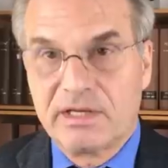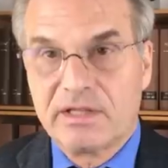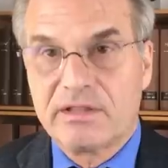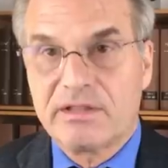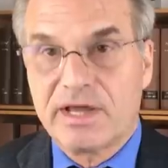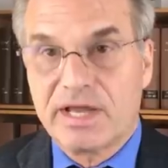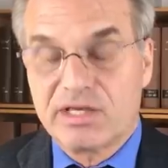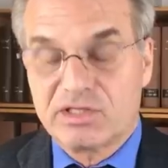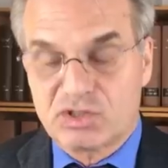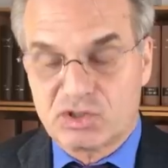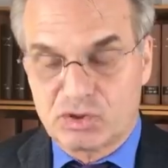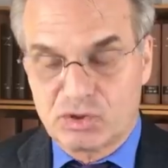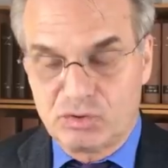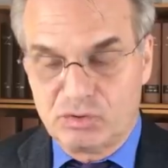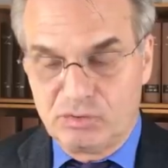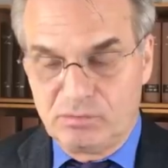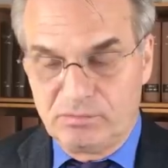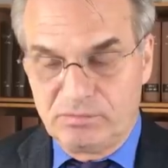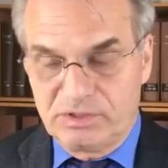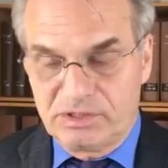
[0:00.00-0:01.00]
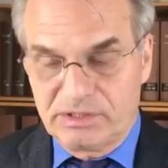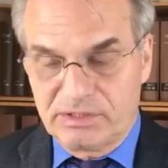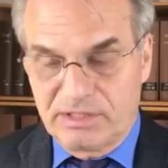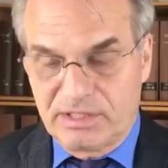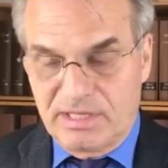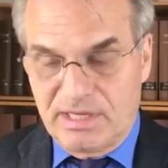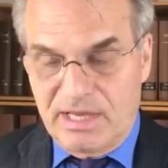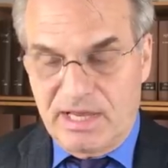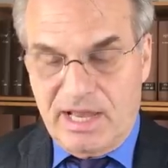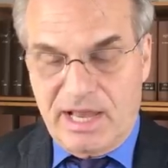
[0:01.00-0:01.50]
They assumed,
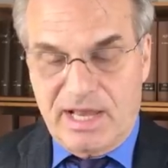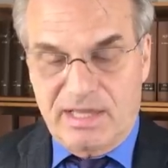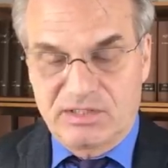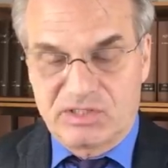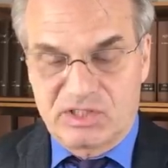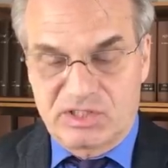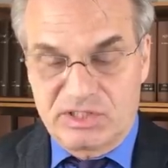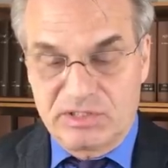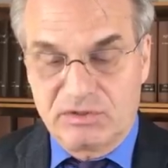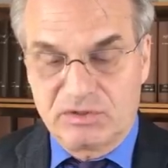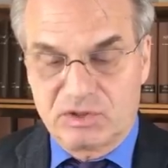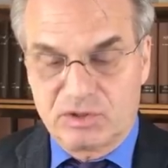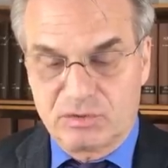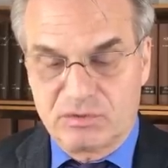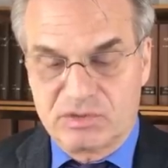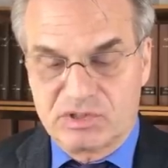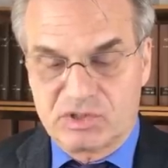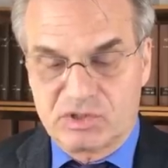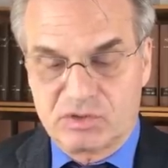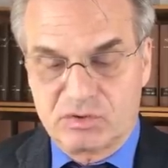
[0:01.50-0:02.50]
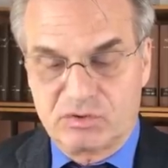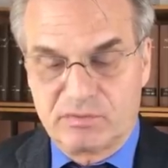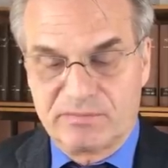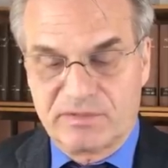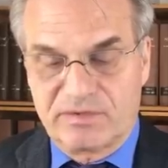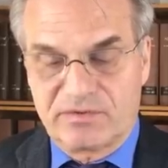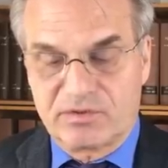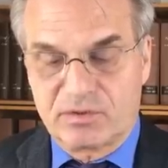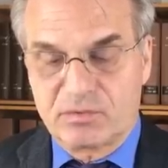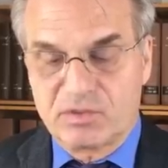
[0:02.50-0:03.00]
and still do assume,
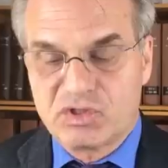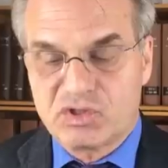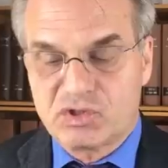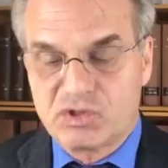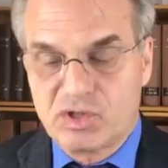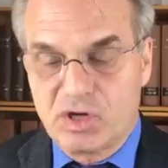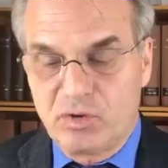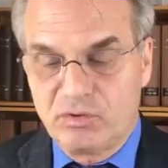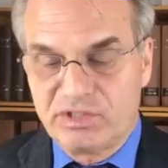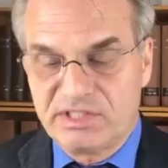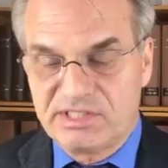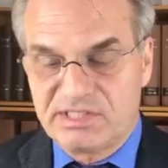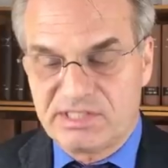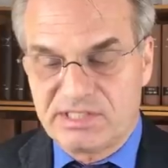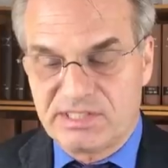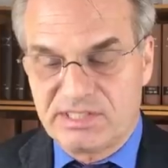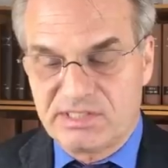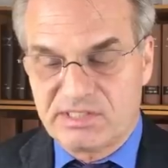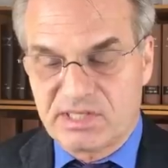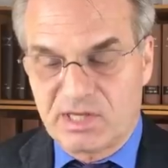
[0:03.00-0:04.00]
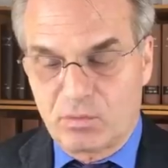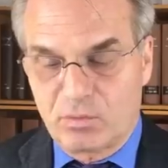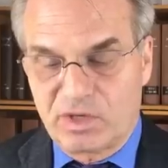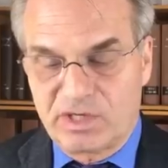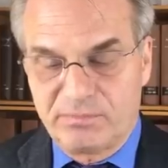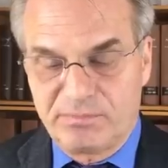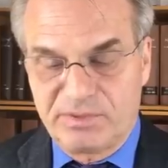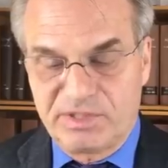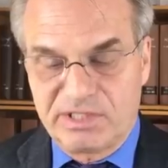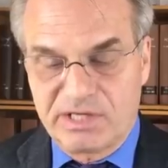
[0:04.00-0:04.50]
that there was no disease that
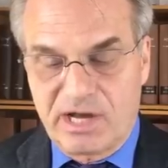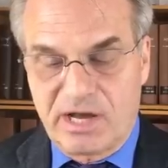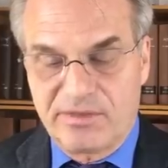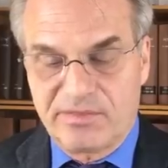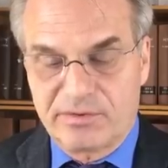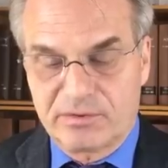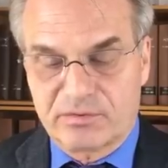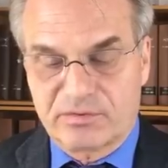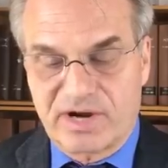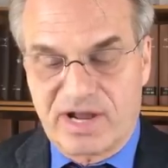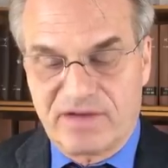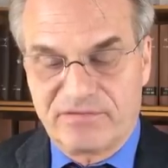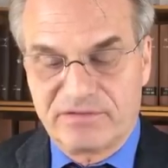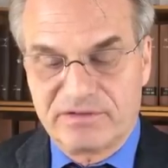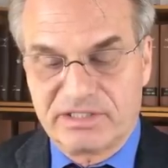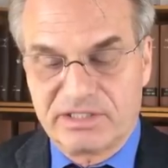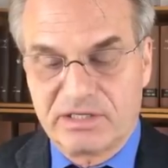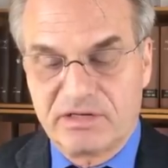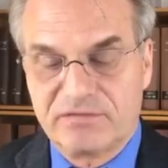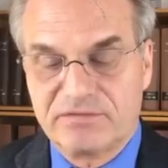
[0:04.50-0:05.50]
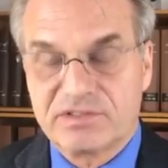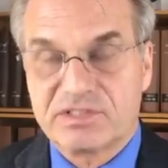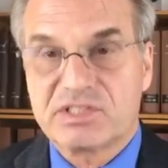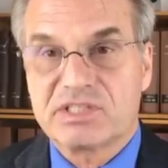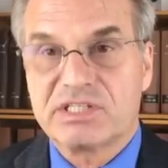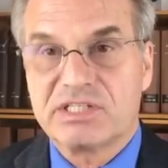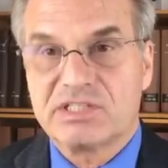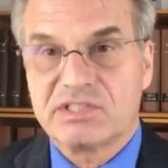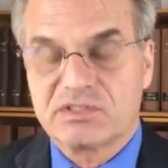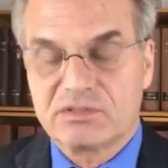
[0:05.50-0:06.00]
went beyond the gravity of the
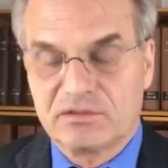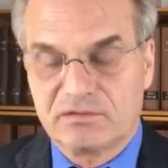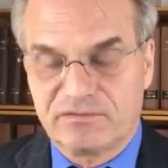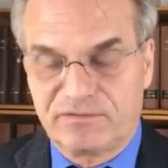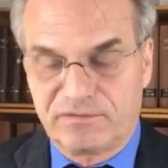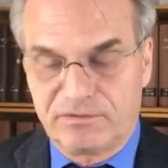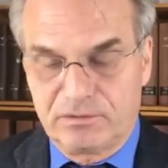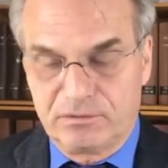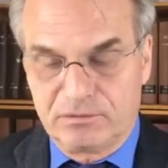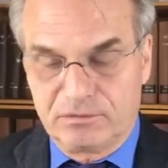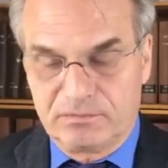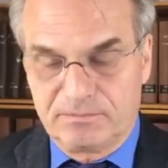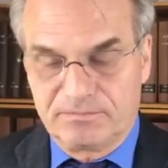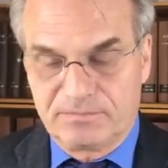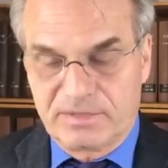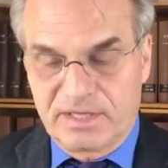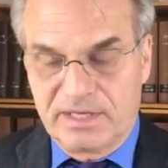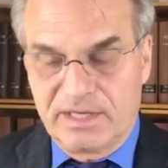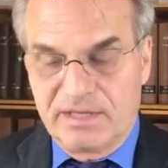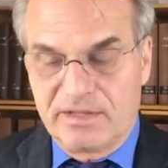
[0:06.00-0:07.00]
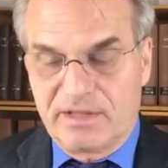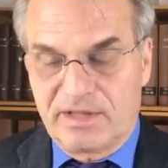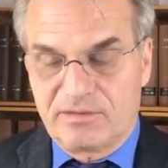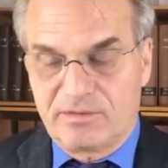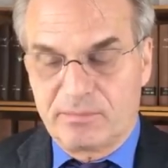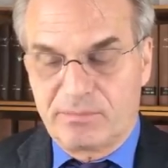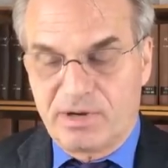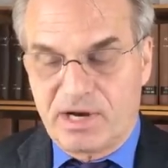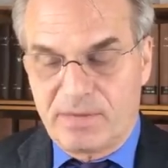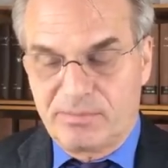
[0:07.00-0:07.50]
seasonal flu, that
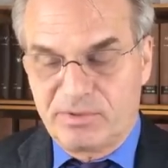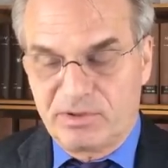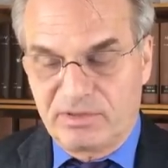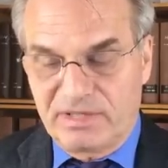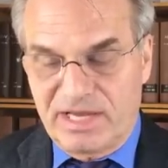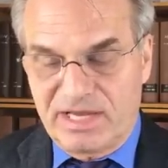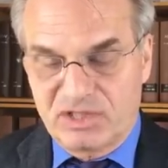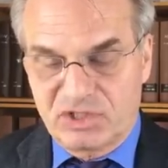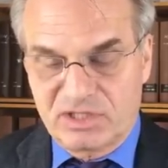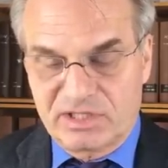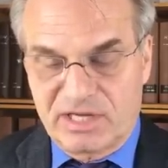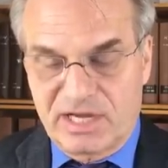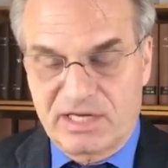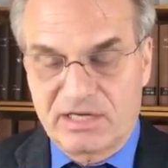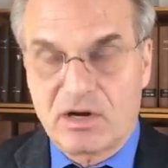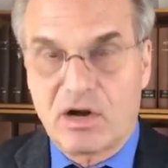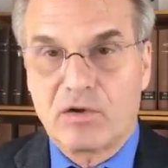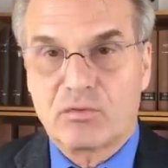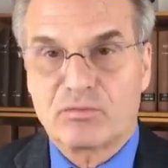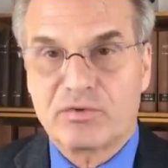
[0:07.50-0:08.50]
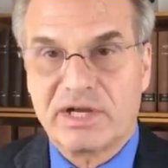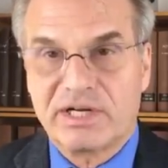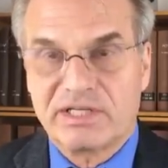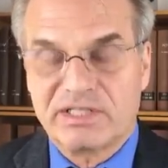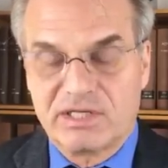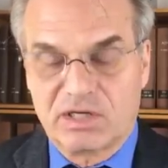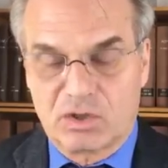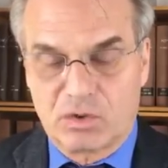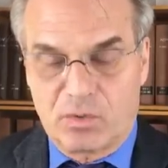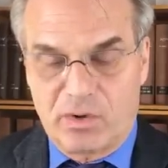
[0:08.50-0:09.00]
the population had
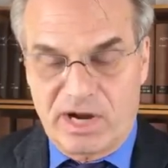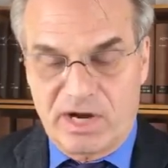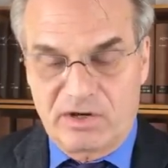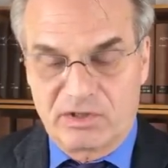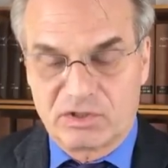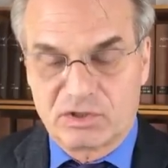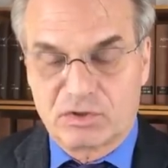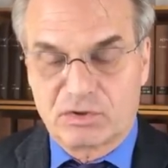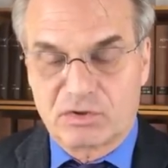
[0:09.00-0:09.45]
already acquired